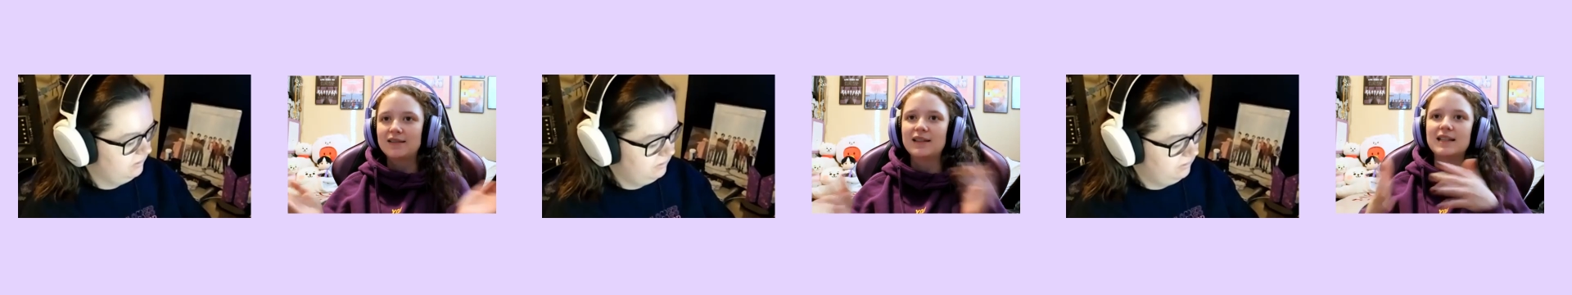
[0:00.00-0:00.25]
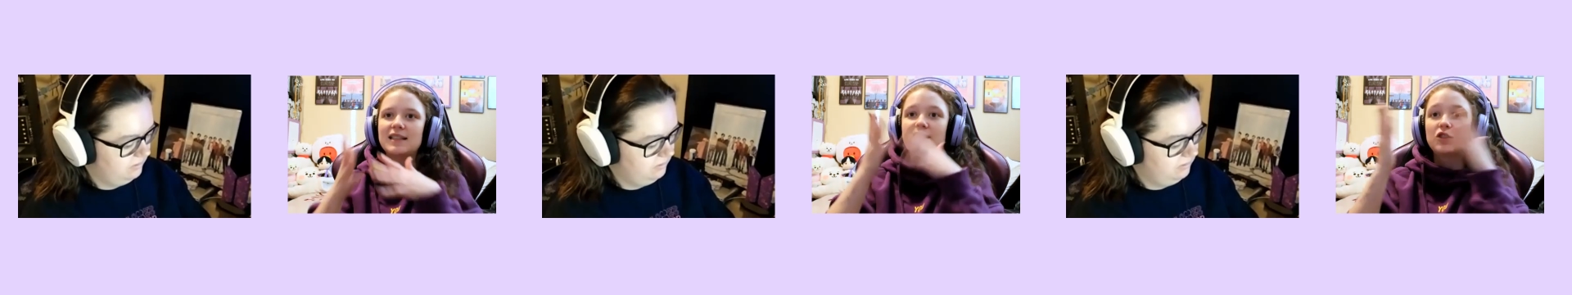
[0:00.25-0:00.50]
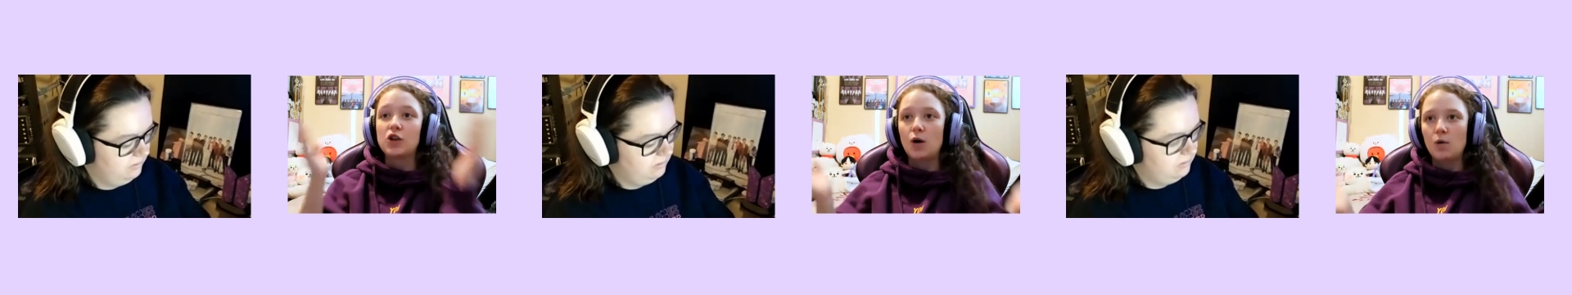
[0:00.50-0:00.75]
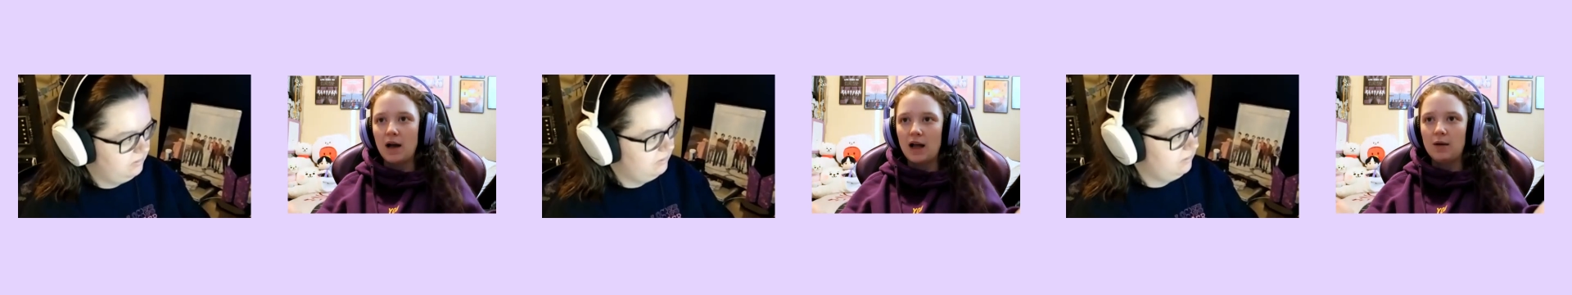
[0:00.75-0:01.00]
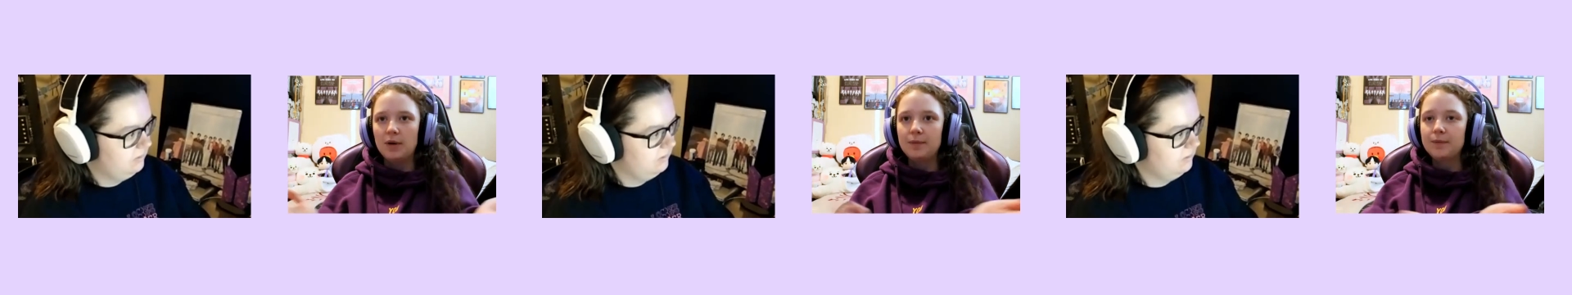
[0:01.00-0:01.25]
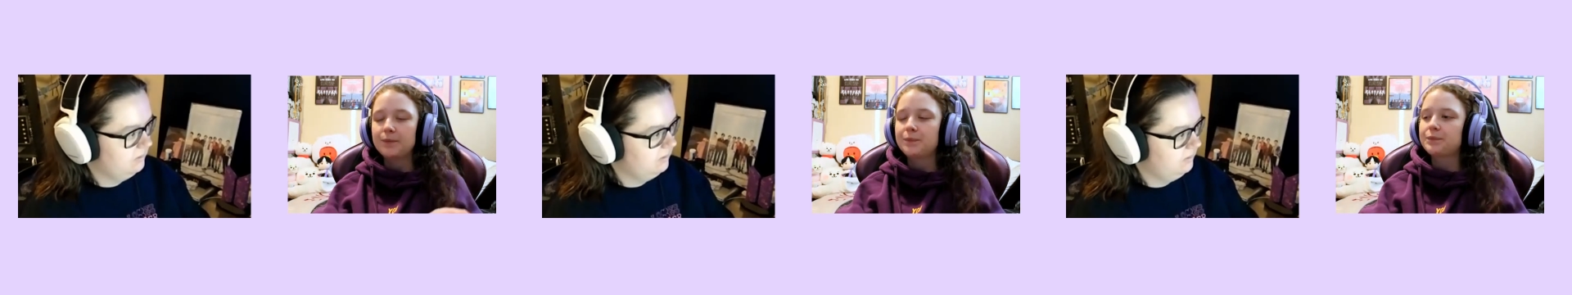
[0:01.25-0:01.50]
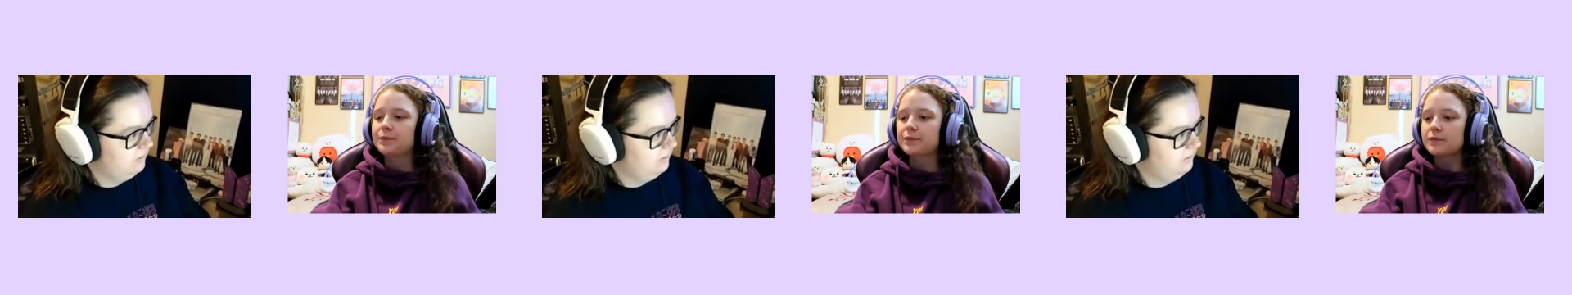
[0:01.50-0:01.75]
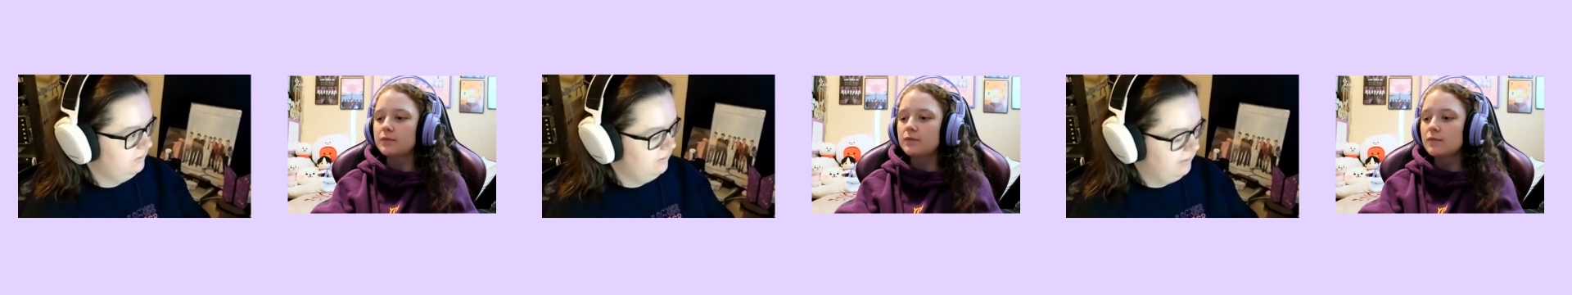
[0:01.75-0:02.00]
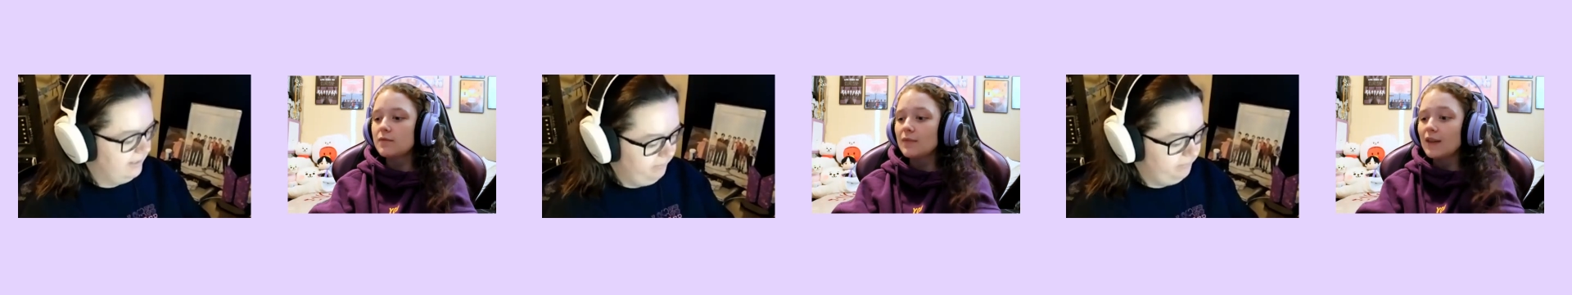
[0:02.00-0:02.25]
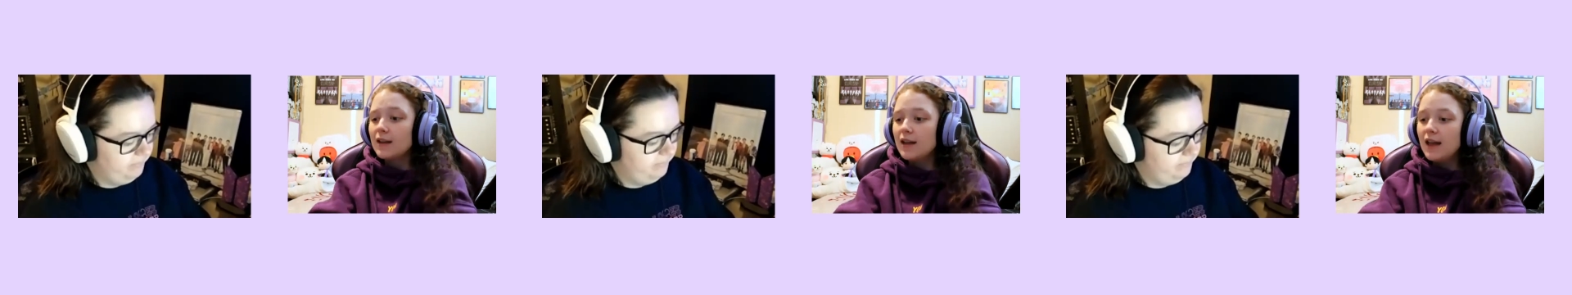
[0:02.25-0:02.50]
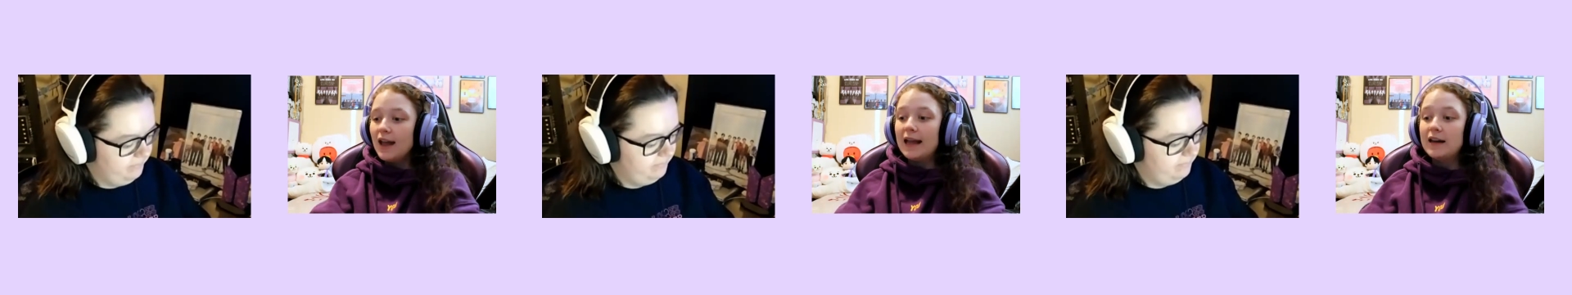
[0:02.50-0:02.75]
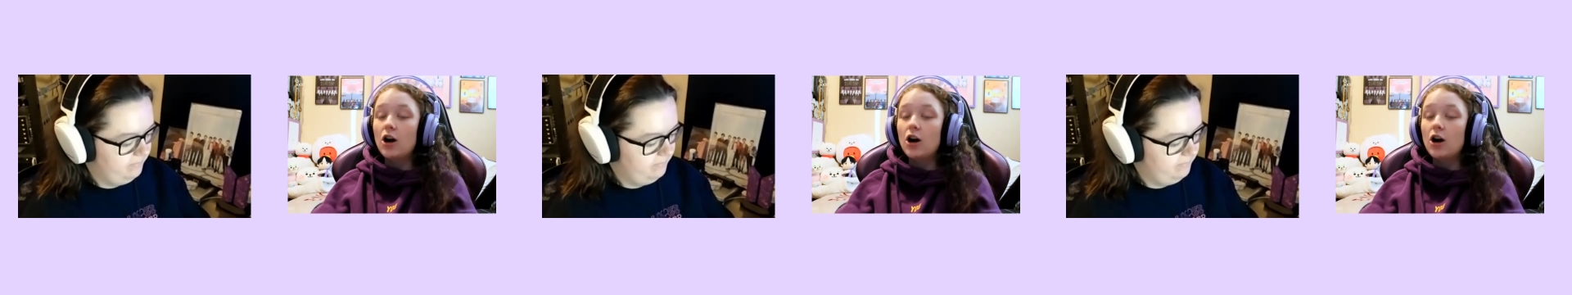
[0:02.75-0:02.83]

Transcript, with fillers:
Speaker 1: listen to the whole album. Yep. And